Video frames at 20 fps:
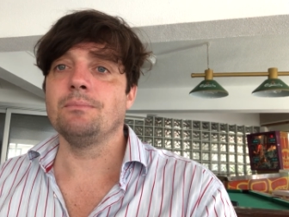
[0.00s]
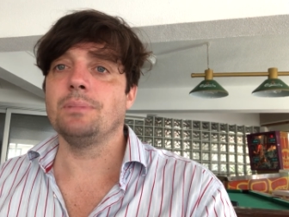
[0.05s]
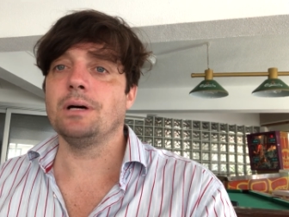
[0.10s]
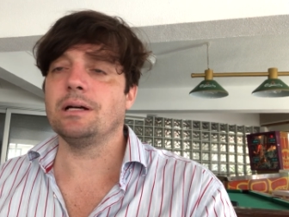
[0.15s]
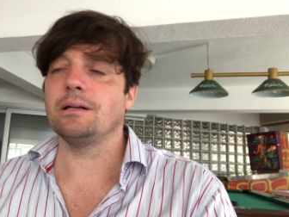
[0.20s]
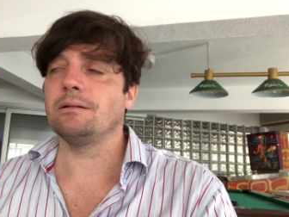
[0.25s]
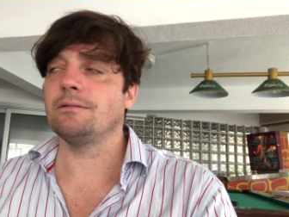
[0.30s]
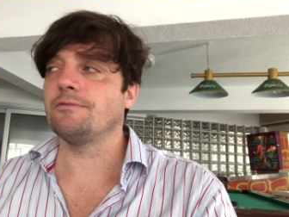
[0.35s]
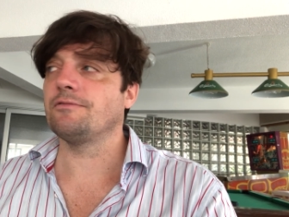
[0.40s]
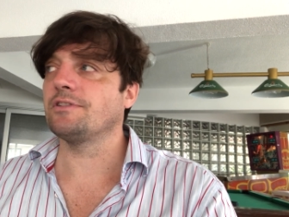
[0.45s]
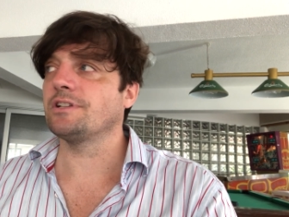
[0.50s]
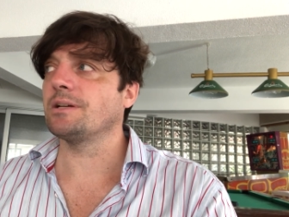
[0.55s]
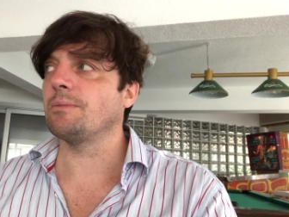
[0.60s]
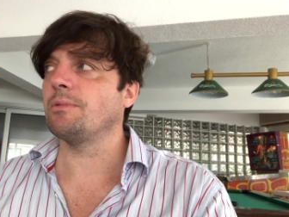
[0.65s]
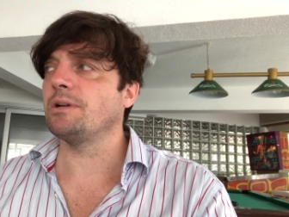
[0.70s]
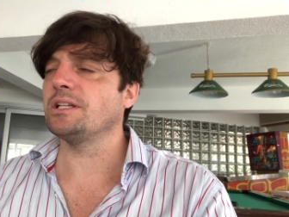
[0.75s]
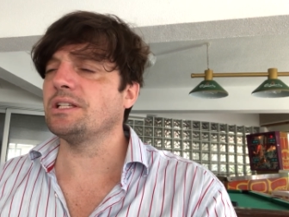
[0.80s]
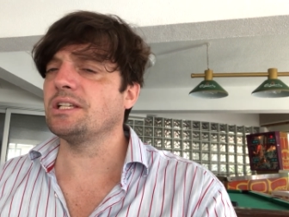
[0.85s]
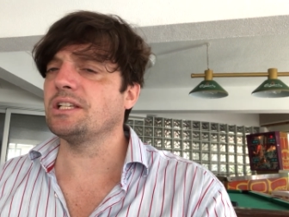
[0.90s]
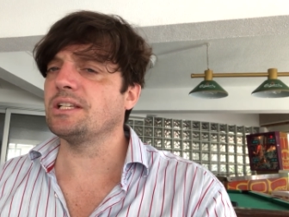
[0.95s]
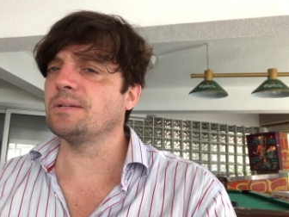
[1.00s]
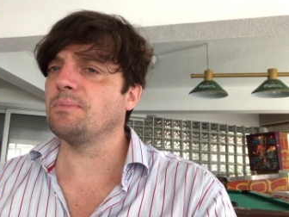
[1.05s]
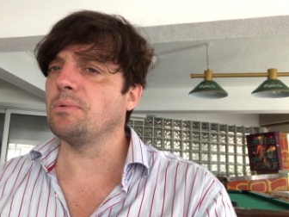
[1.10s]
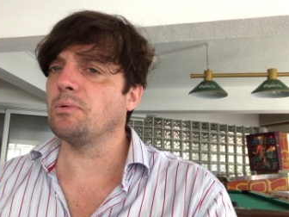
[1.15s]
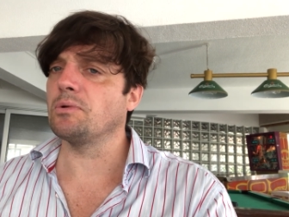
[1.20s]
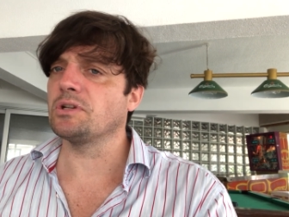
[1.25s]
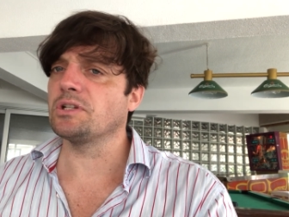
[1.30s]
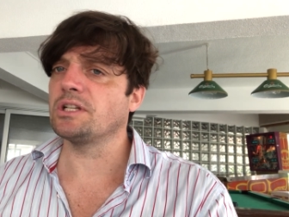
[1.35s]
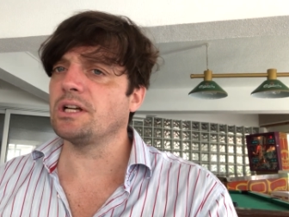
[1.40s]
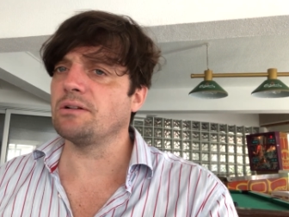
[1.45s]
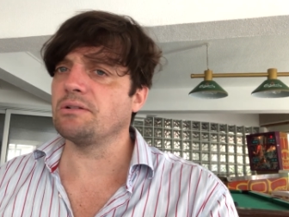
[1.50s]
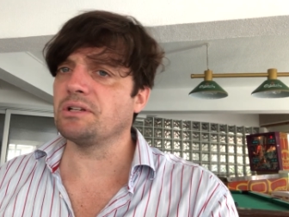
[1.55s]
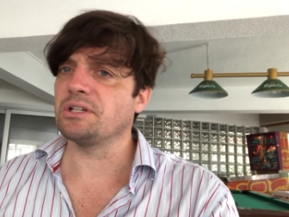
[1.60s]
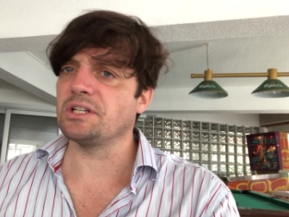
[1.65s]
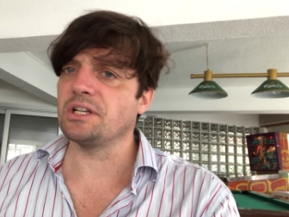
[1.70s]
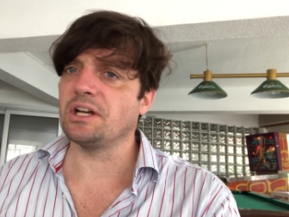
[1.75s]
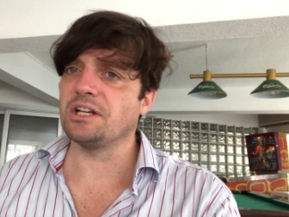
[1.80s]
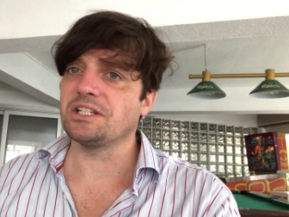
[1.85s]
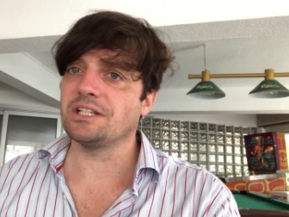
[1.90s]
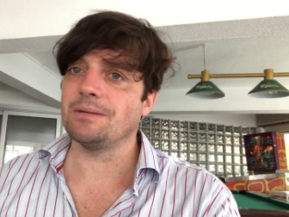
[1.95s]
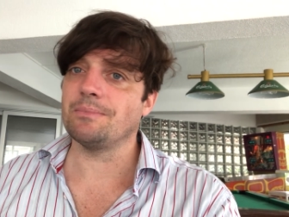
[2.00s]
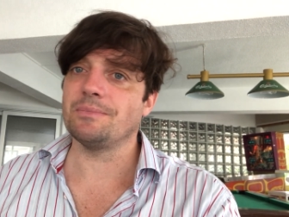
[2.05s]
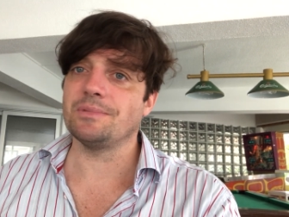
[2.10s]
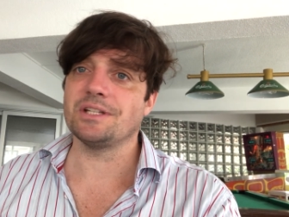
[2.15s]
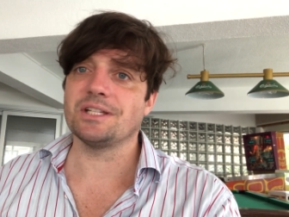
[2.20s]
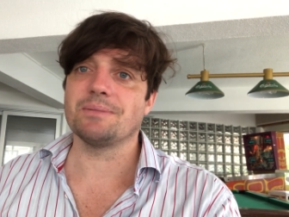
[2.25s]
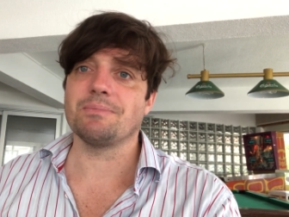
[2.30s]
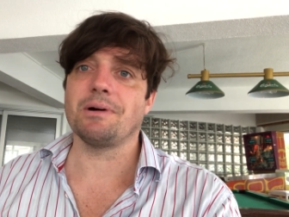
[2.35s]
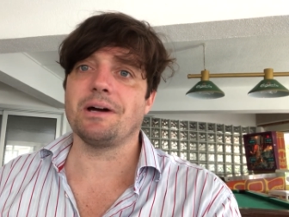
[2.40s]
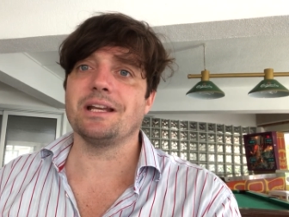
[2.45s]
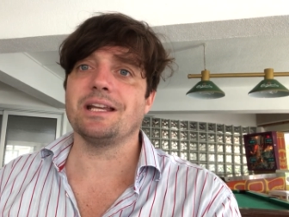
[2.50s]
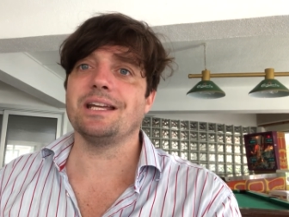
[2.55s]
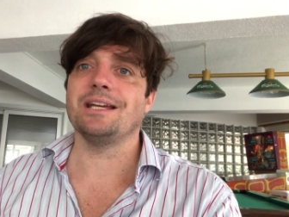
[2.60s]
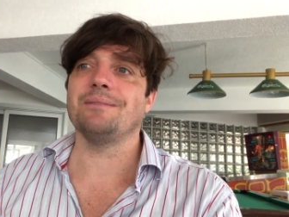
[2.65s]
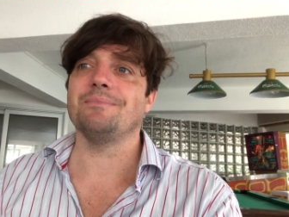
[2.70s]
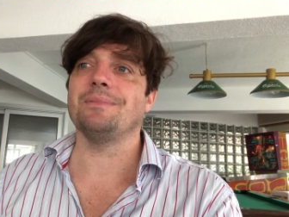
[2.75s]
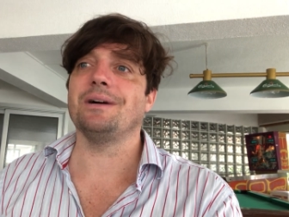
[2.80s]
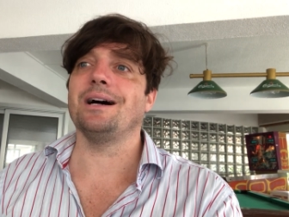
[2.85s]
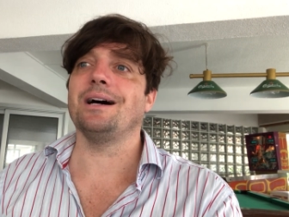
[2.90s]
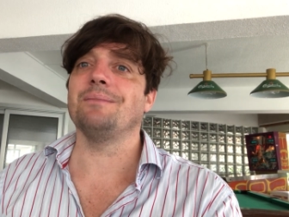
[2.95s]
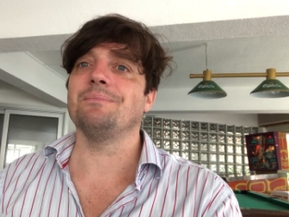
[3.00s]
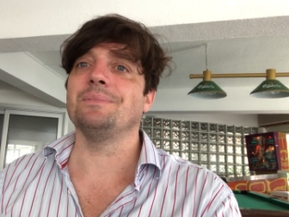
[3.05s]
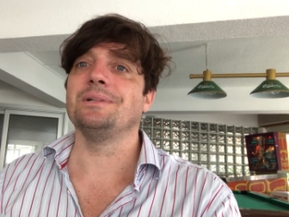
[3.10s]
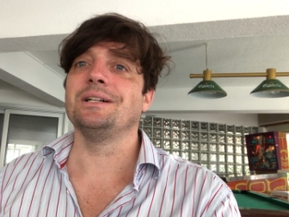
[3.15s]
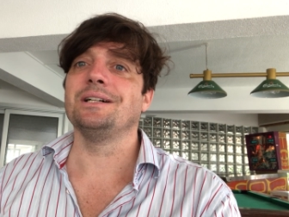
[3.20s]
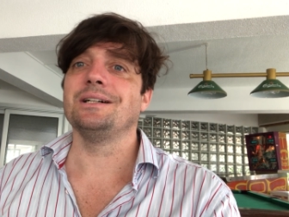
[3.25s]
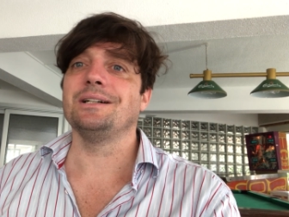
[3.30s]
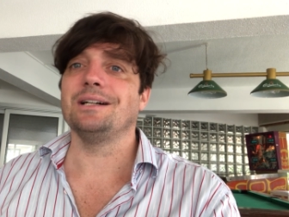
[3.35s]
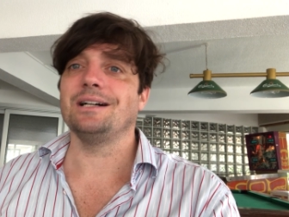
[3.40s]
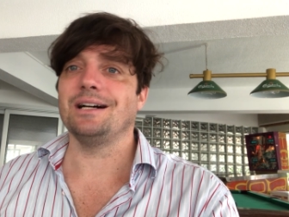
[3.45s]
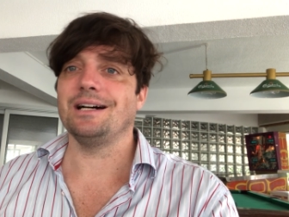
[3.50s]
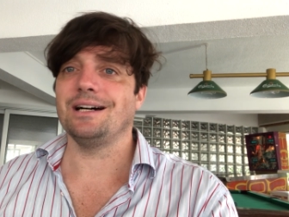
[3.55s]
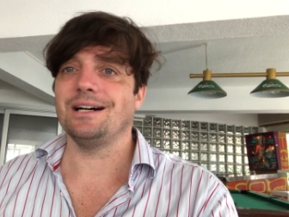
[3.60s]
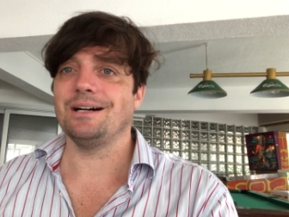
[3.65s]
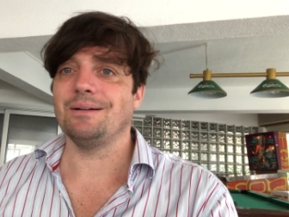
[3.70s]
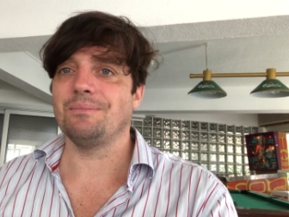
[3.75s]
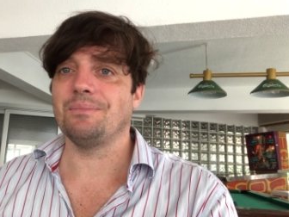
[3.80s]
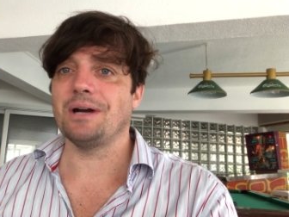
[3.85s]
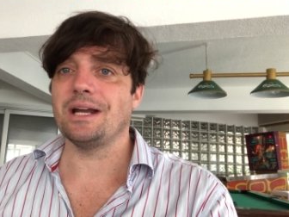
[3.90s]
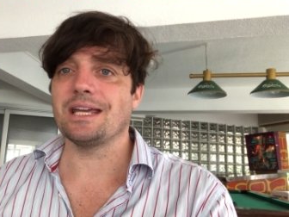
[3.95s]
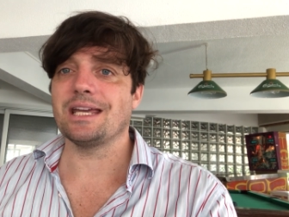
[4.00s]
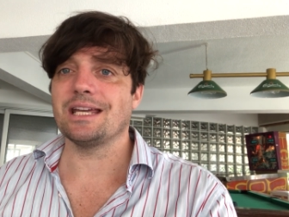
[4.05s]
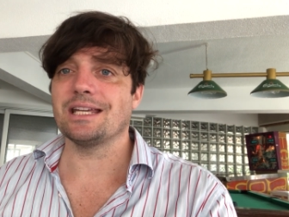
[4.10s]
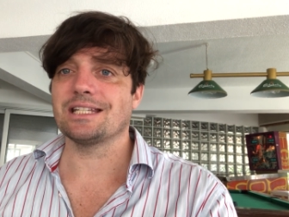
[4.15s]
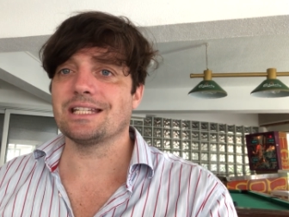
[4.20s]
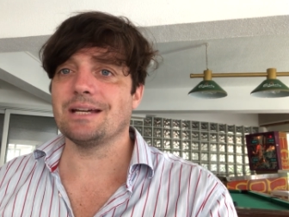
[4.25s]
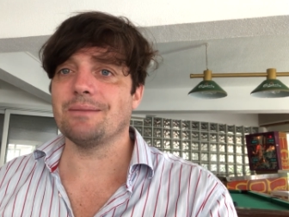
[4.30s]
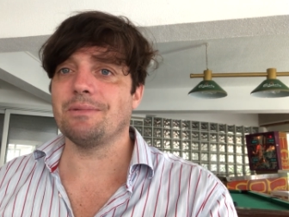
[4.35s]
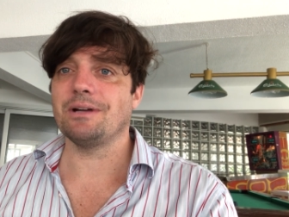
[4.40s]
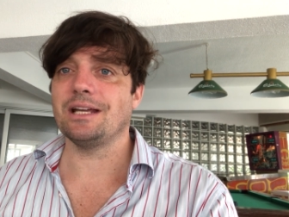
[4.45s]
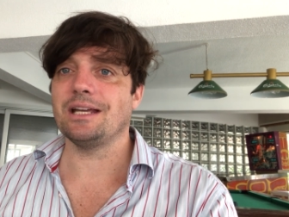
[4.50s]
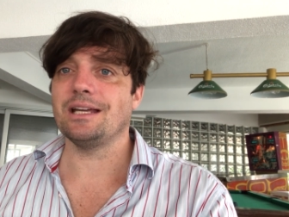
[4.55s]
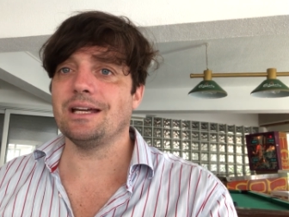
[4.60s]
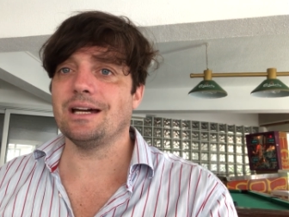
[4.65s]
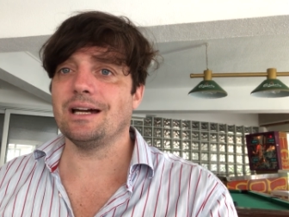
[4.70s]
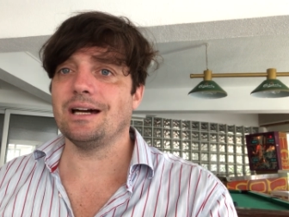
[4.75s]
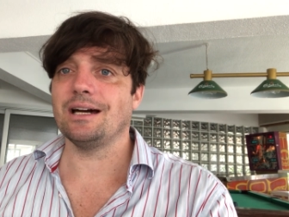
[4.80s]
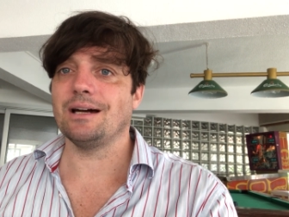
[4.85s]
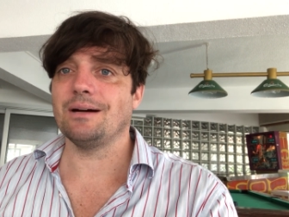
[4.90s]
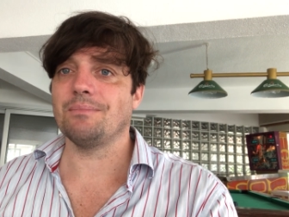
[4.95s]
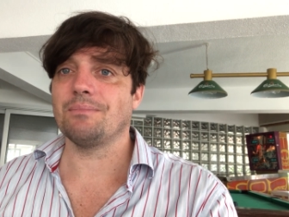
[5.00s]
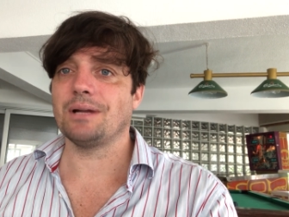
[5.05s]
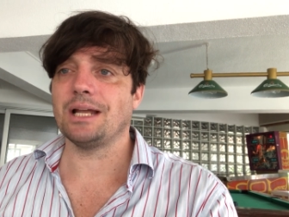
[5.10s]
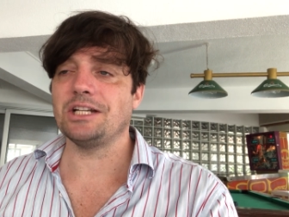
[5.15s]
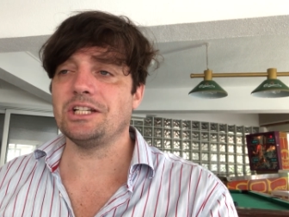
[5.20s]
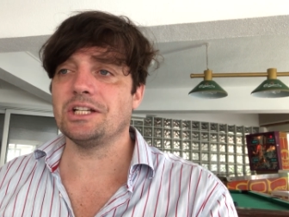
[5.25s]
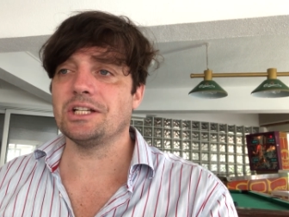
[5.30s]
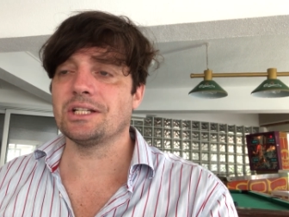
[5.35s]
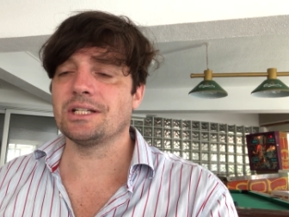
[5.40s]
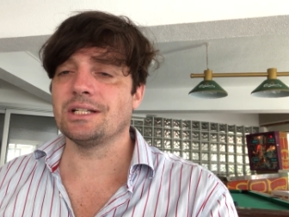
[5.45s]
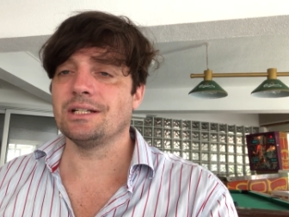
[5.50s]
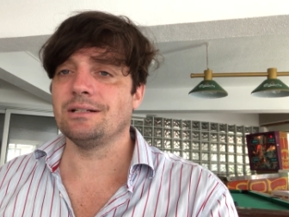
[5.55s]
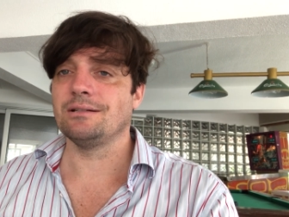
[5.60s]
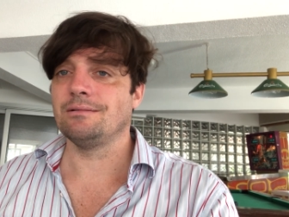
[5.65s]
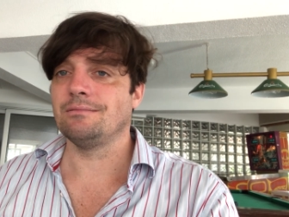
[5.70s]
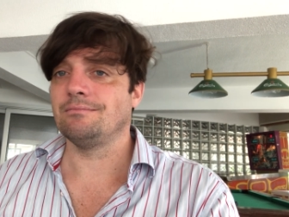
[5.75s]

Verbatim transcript: But for some reason, his supporters don't desert him, despite him um, uh, breaking so many uh, pledges,